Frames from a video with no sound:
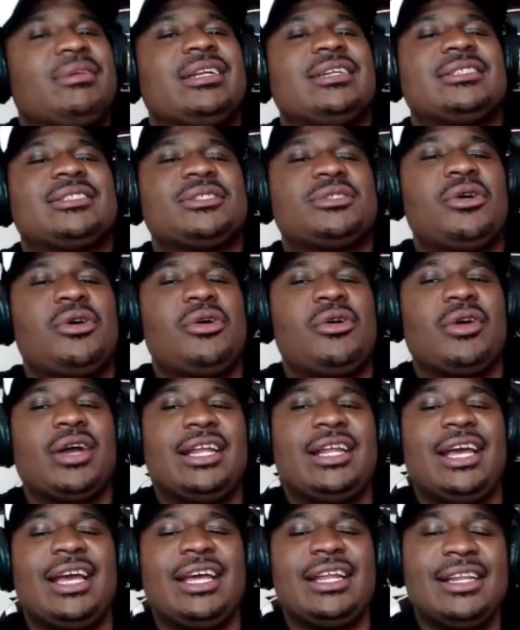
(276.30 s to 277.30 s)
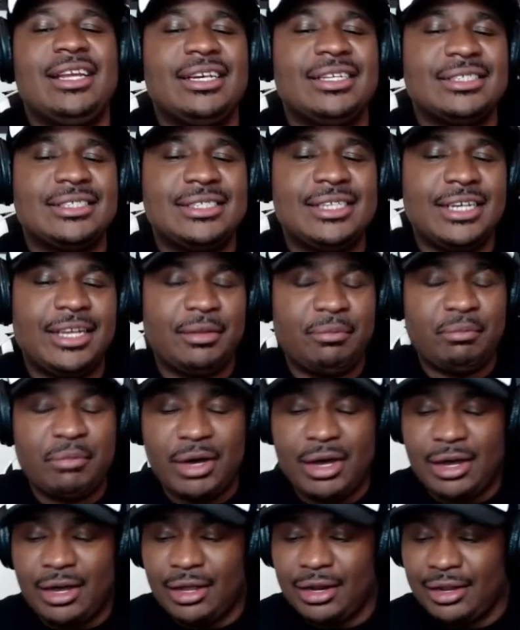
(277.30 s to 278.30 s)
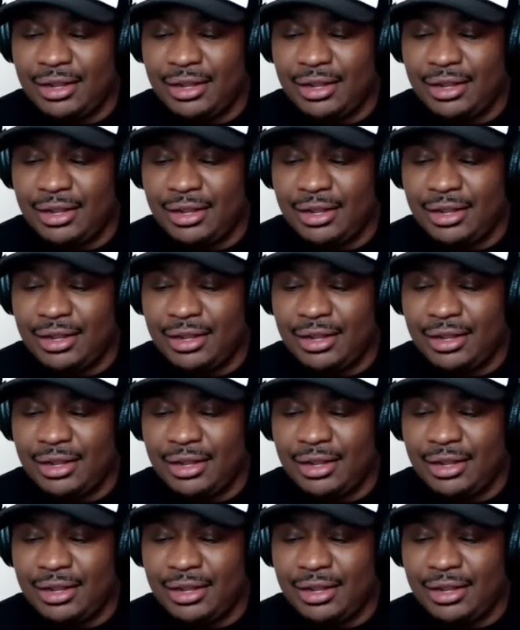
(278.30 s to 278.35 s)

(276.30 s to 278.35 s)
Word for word: long, and, and niggas didn't mind.